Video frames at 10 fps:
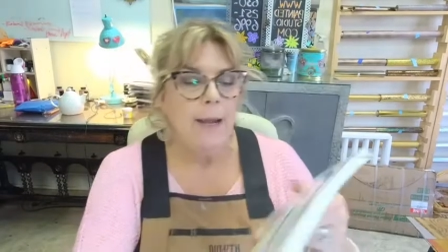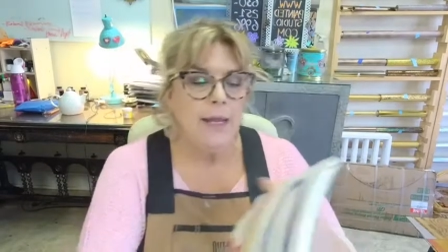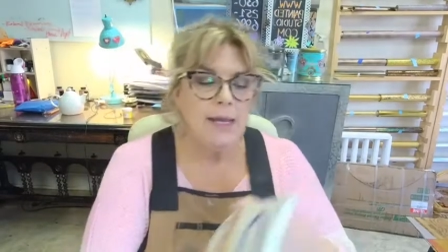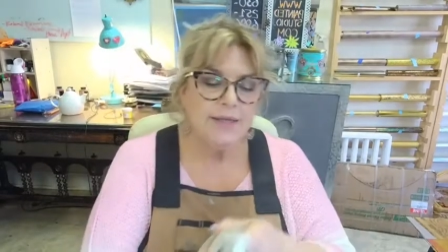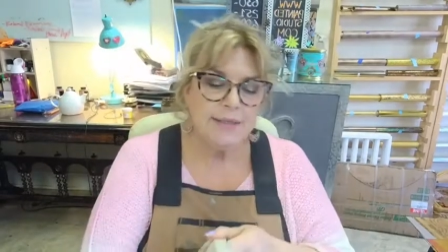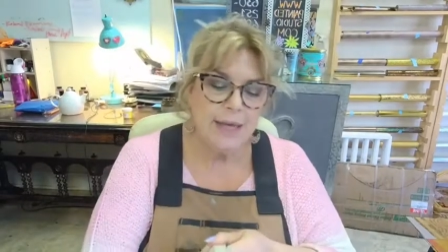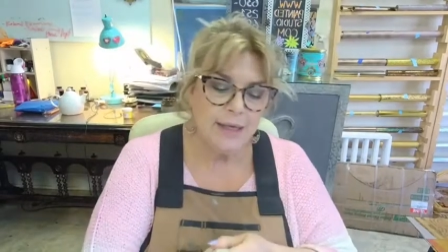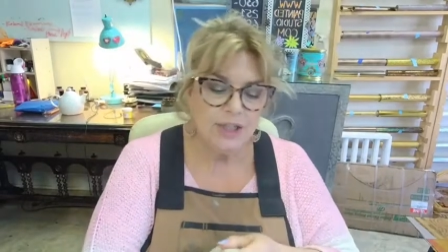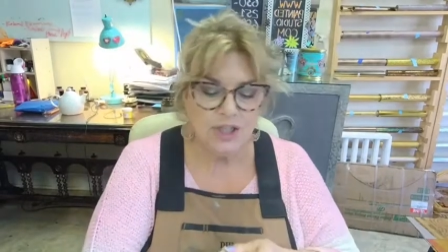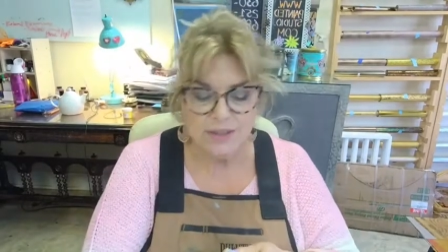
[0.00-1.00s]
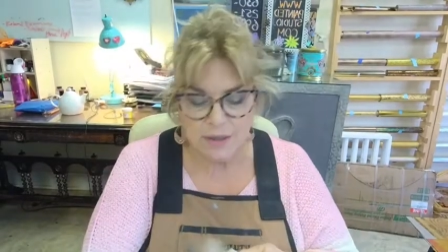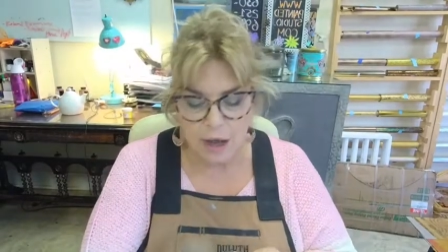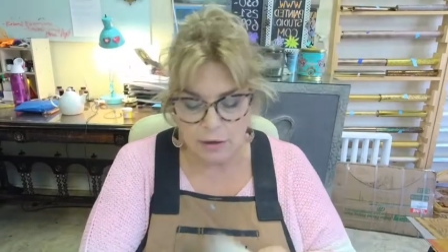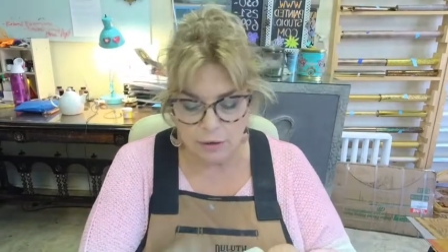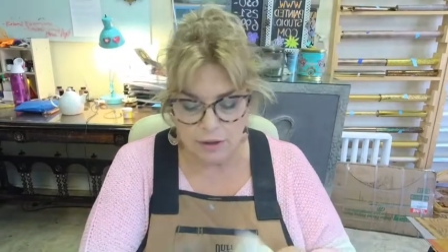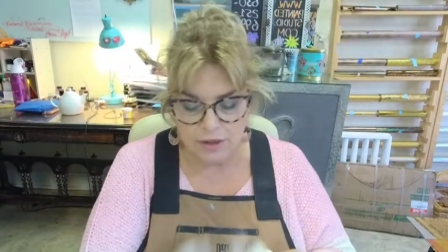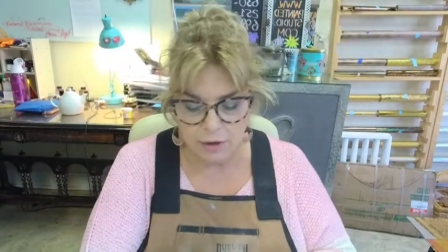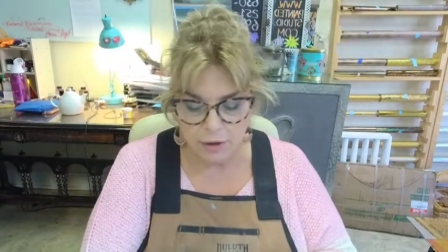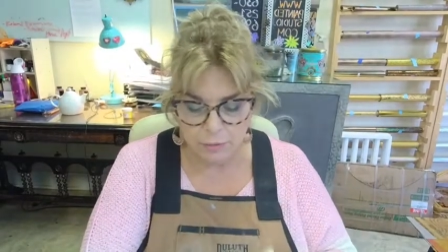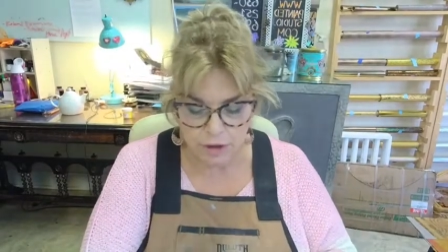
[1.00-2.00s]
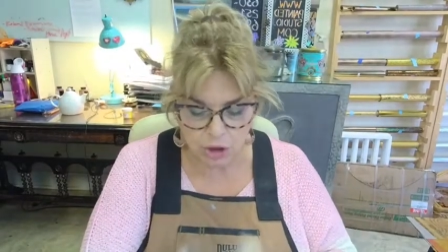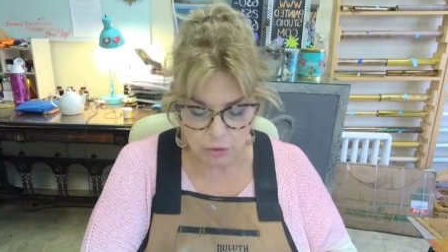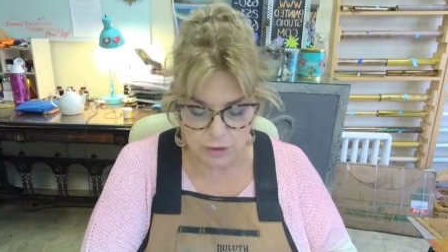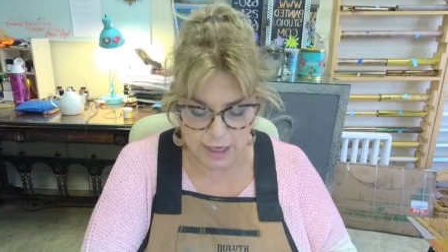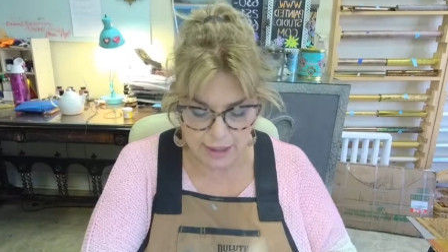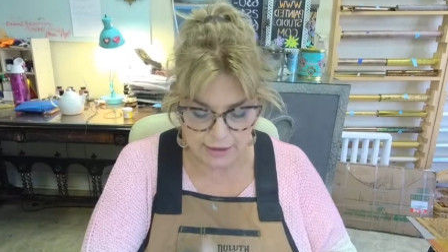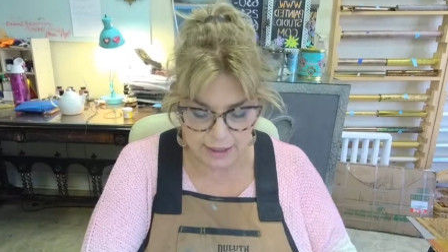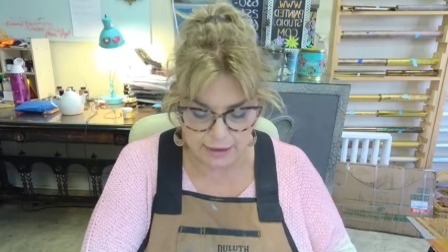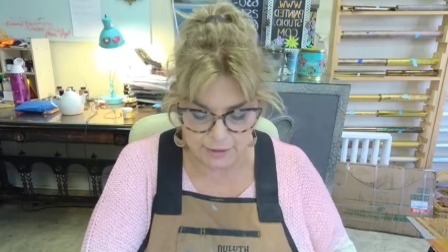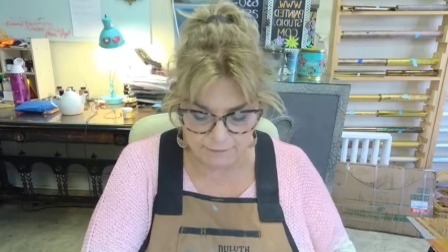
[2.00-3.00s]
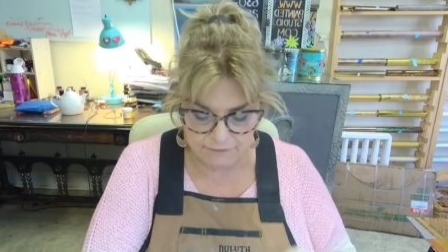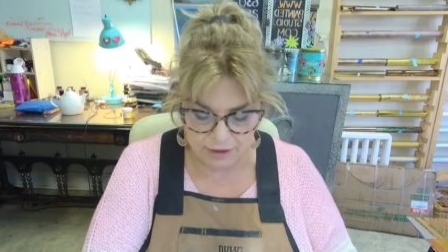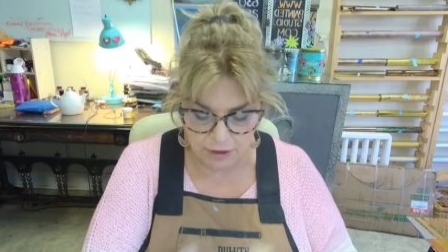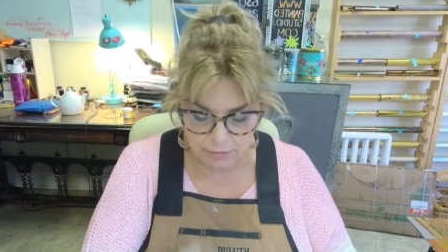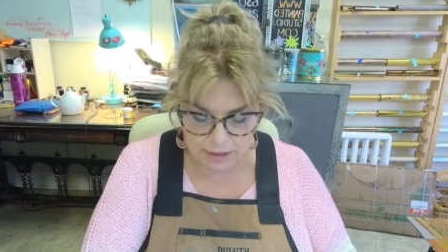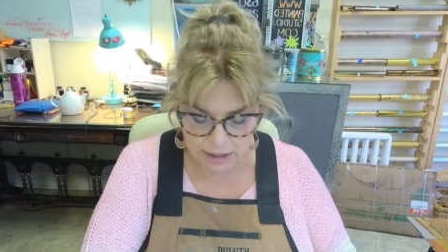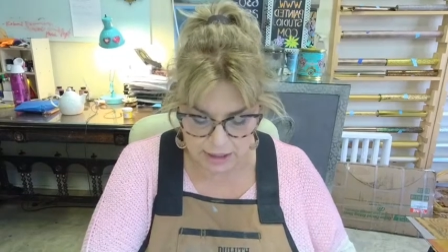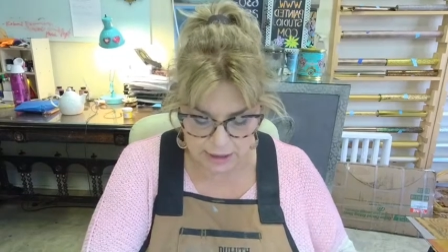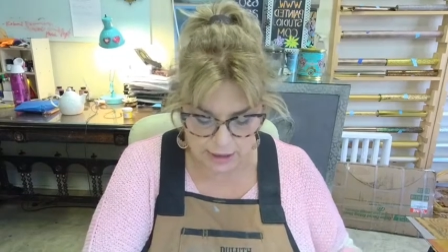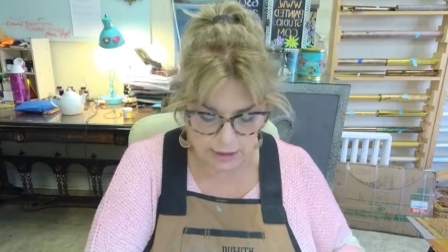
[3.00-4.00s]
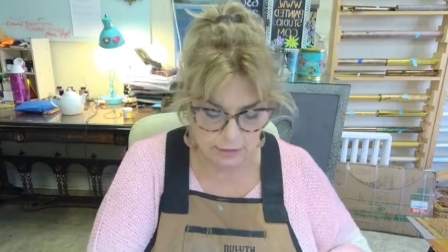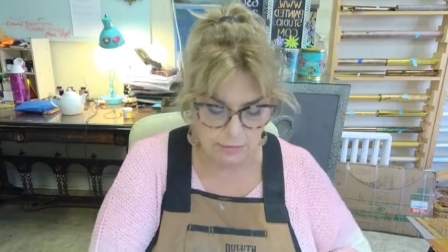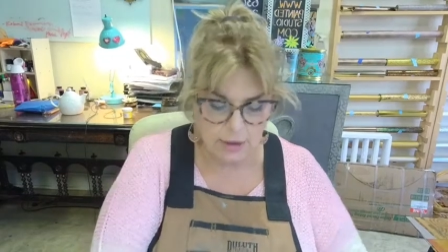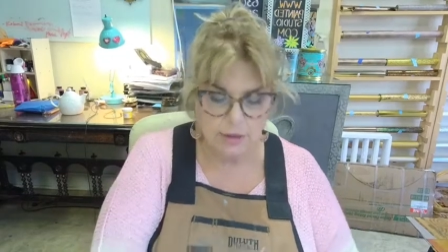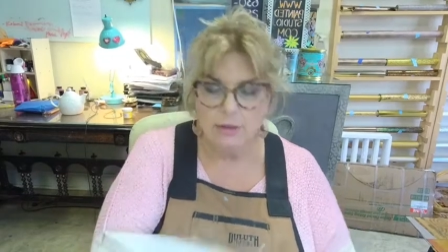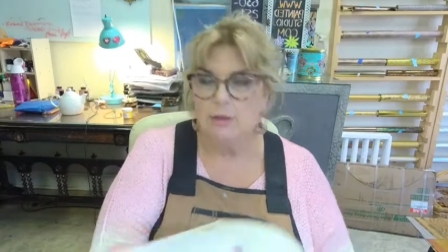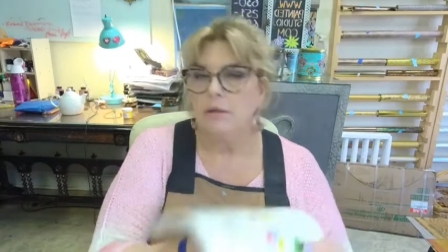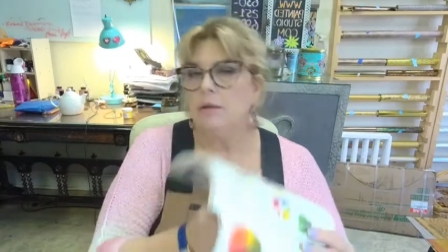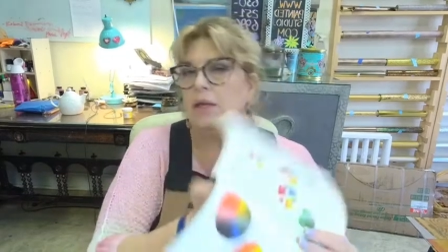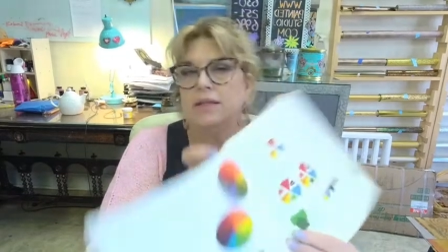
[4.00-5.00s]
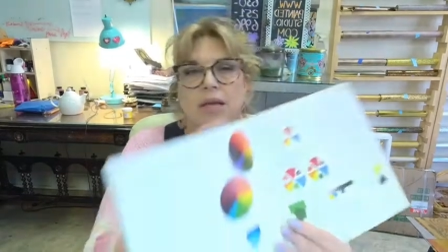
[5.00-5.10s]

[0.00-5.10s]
It's not just color theory, which you get at the very beginning. You get